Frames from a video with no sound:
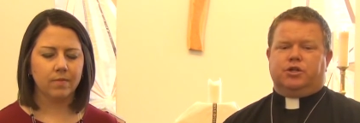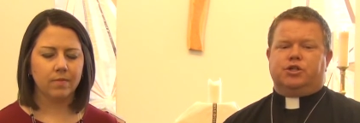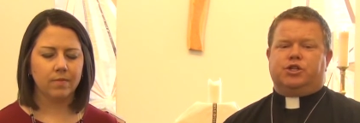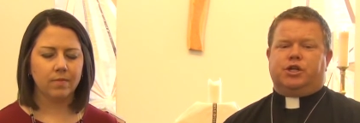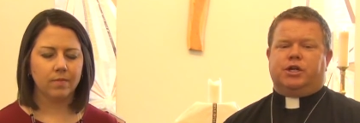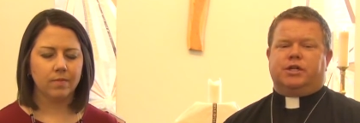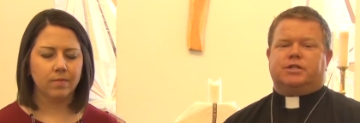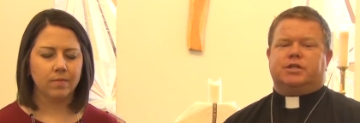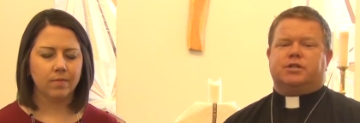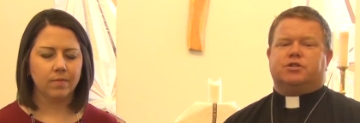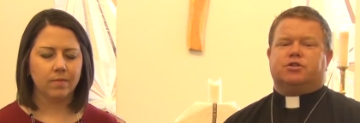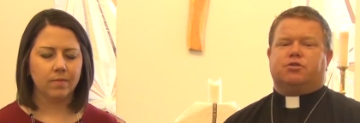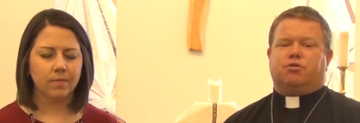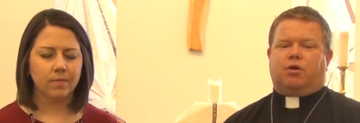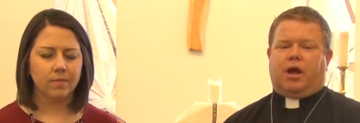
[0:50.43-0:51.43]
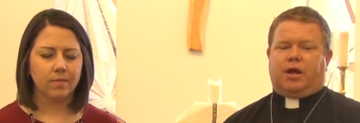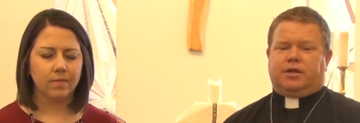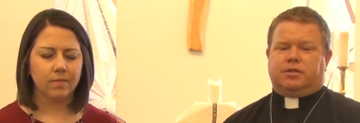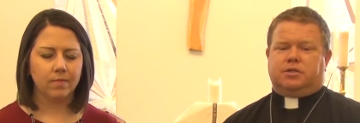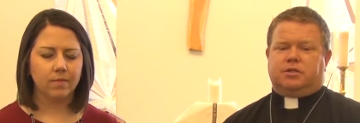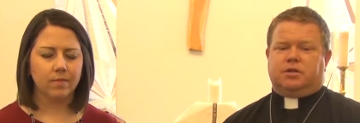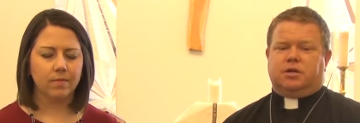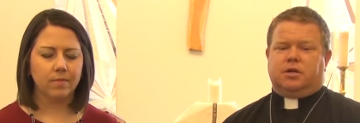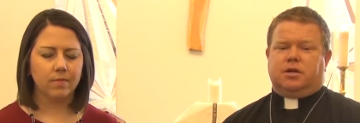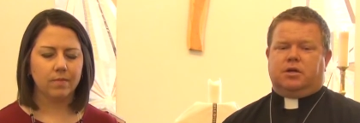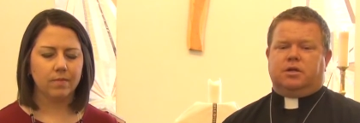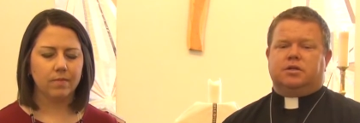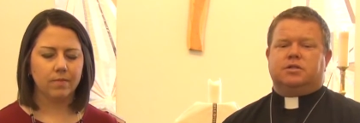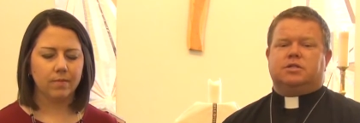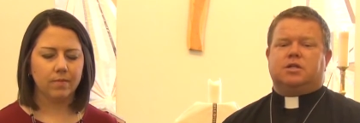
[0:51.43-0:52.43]
Speaker 1: Jesus Christ,
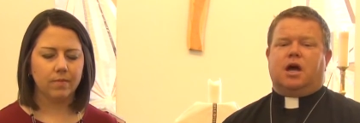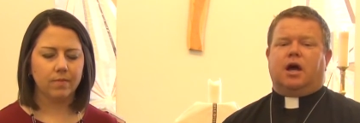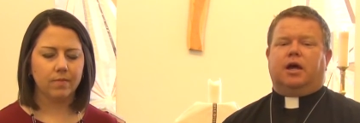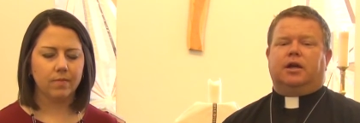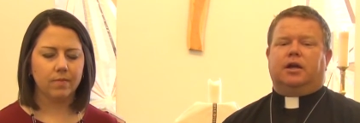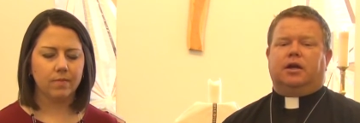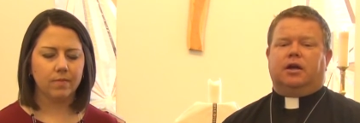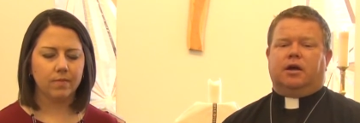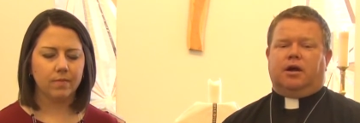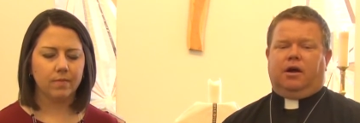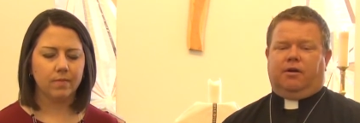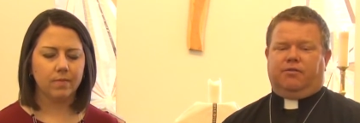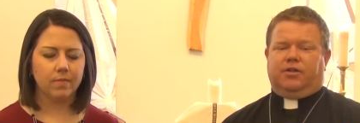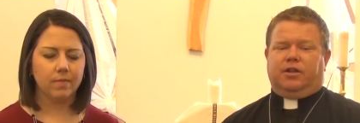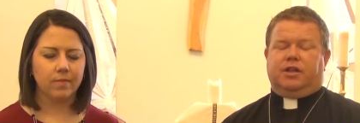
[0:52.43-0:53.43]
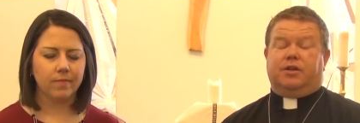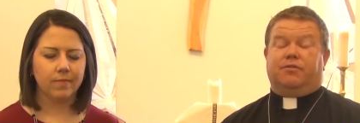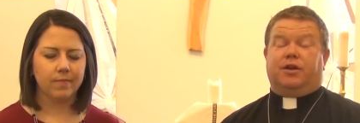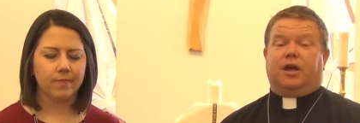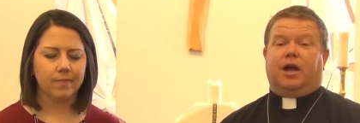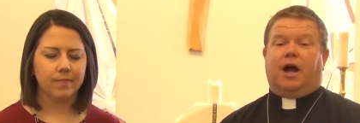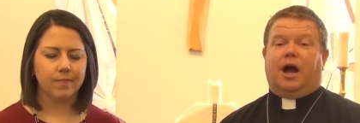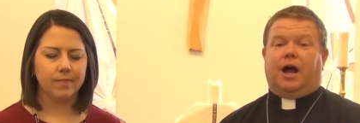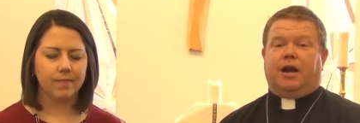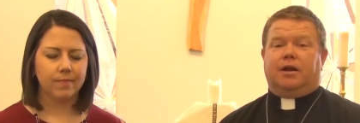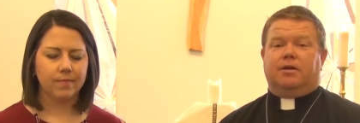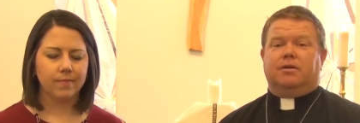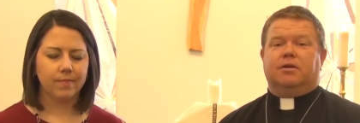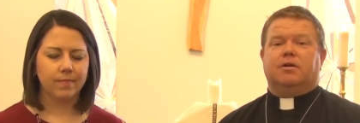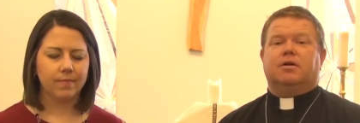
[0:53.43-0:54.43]
Son of the living God.
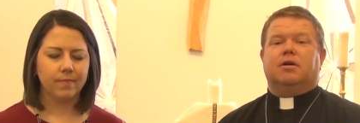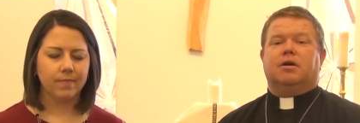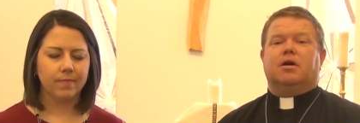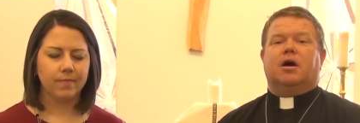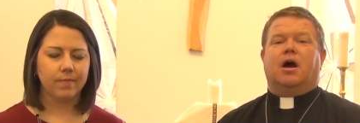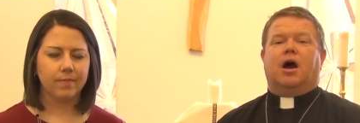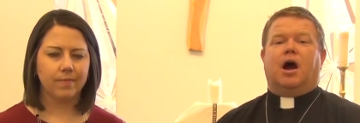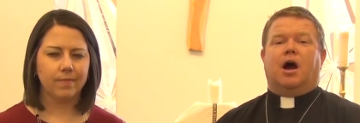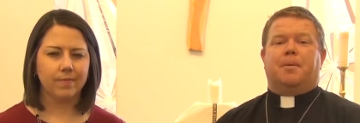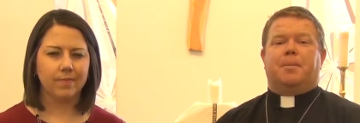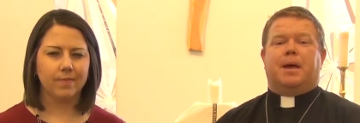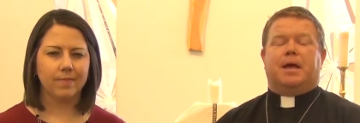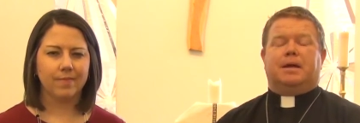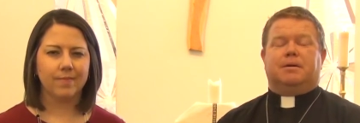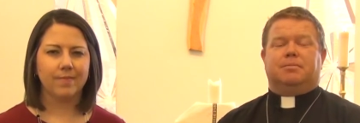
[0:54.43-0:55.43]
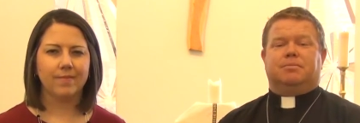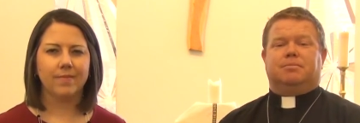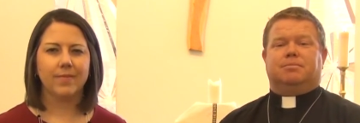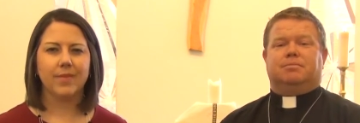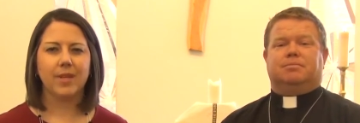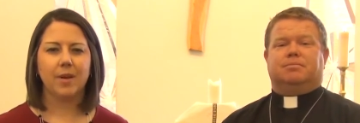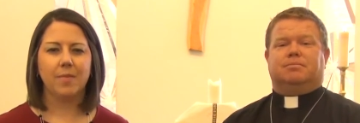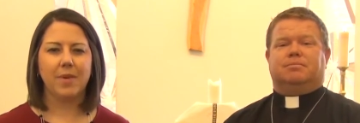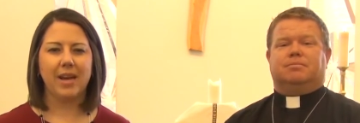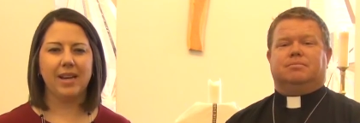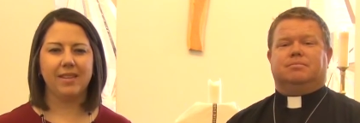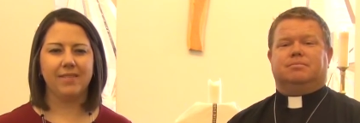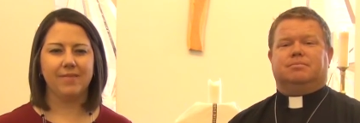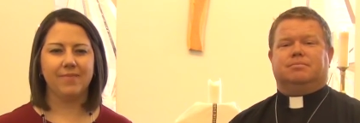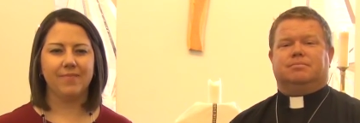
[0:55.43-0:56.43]
Amen.
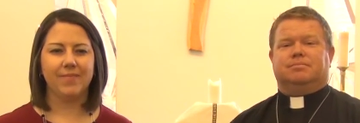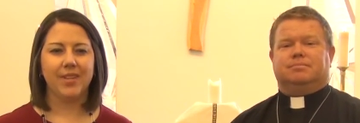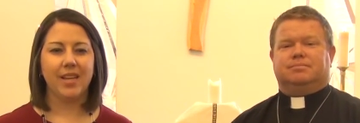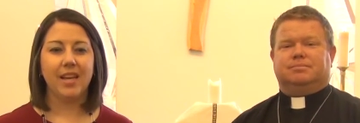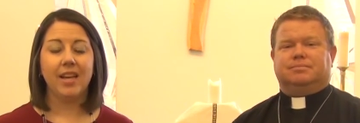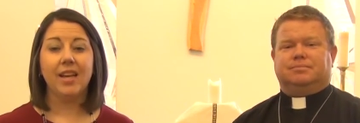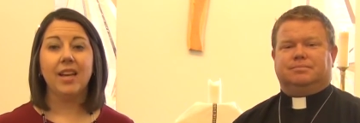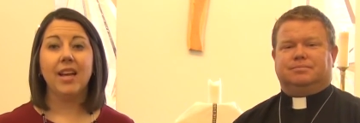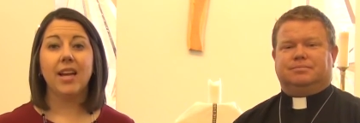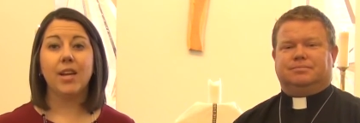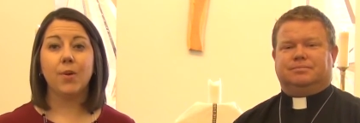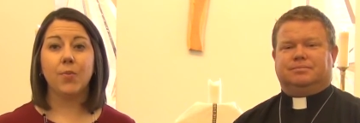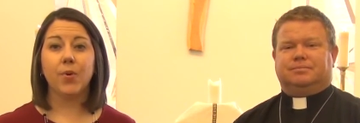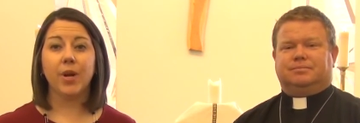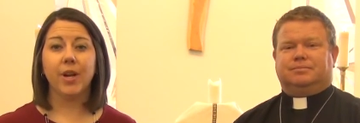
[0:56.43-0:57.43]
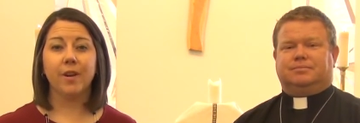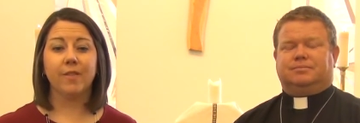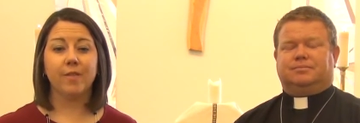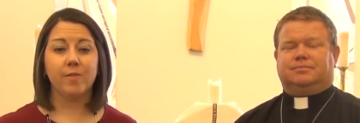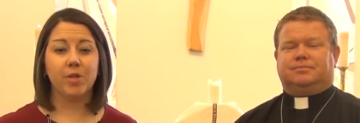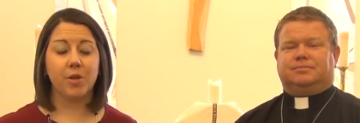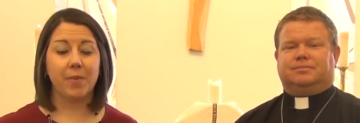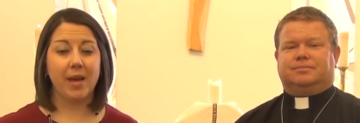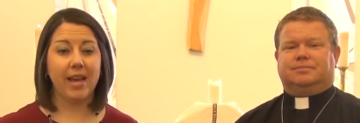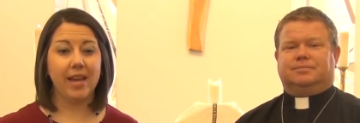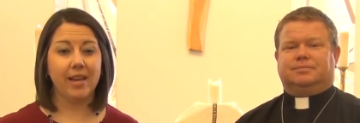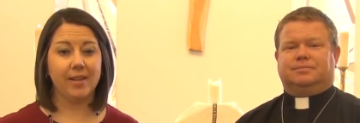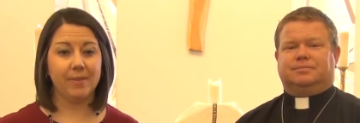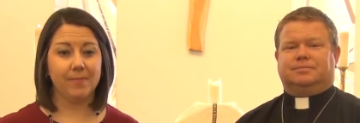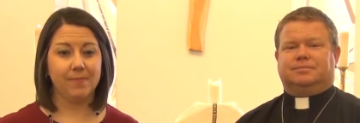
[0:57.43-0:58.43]
Speaker 2: Amen. In a prayer from
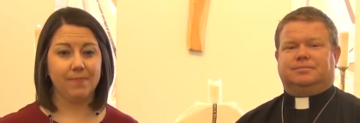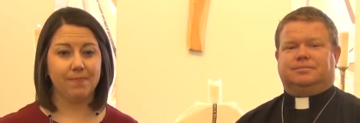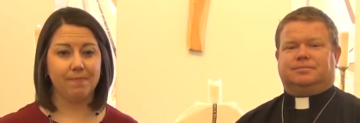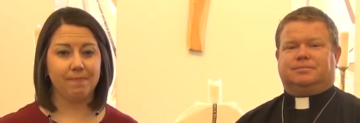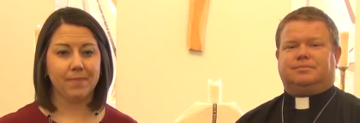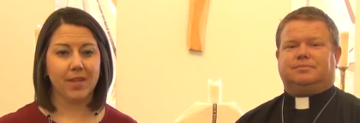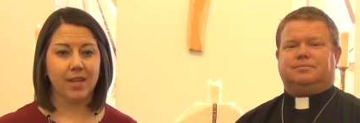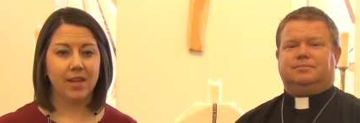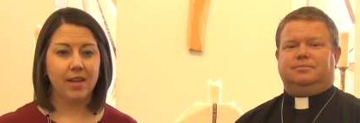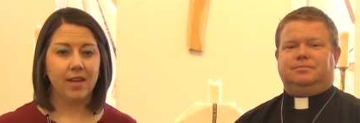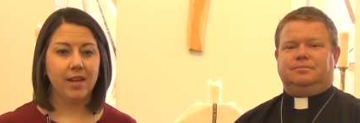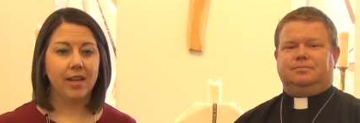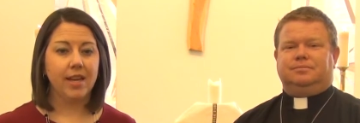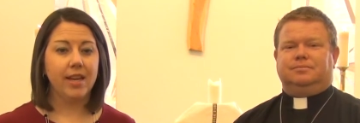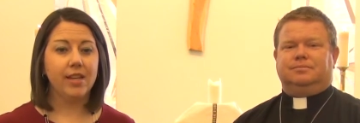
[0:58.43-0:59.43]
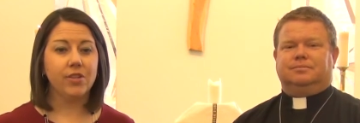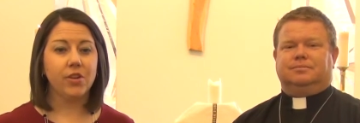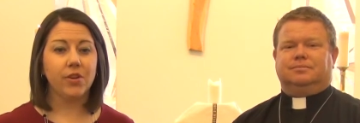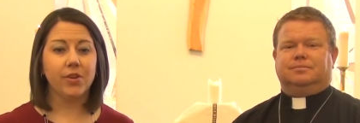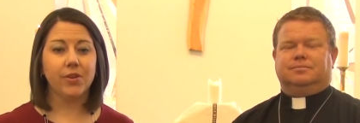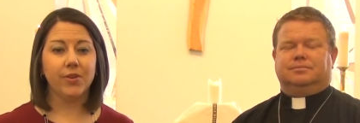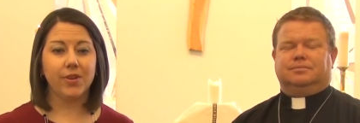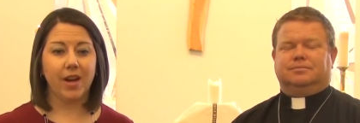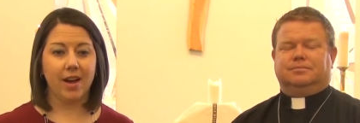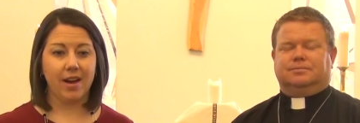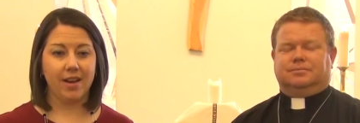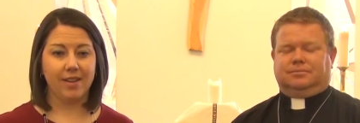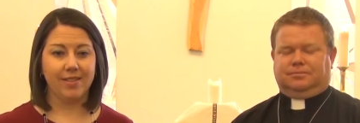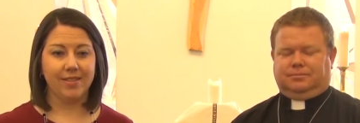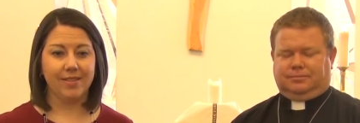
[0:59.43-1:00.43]
Japan, Eternal
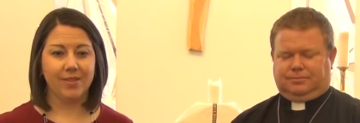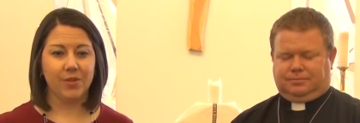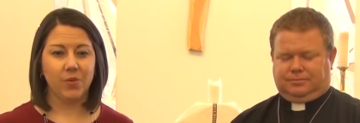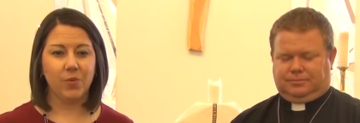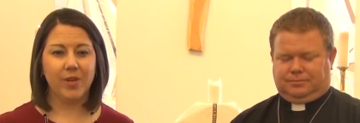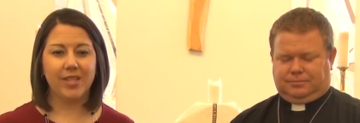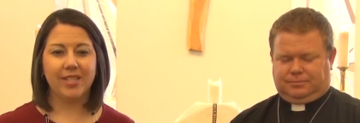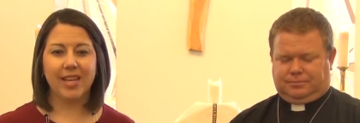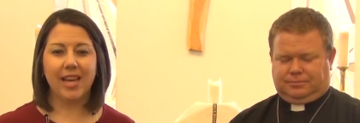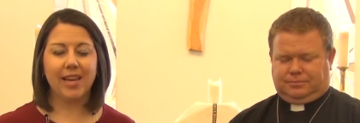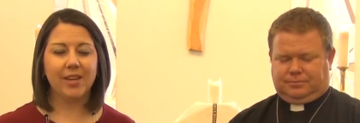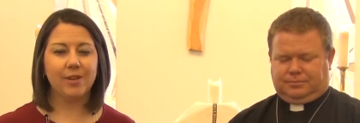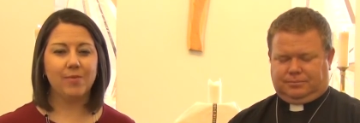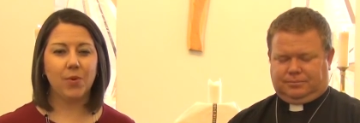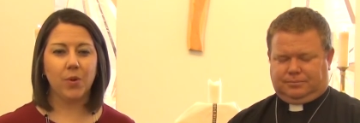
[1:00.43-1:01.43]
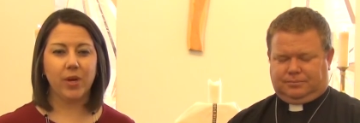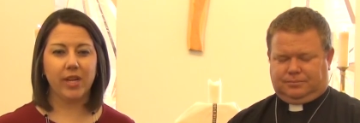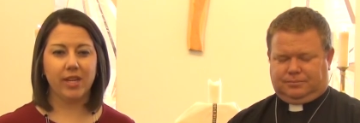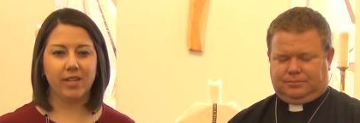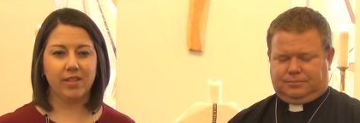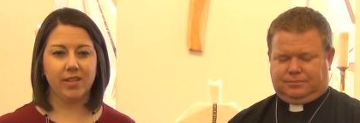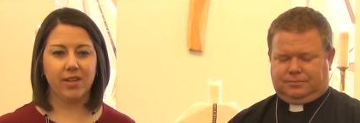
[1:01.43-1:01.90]
God, we say good morning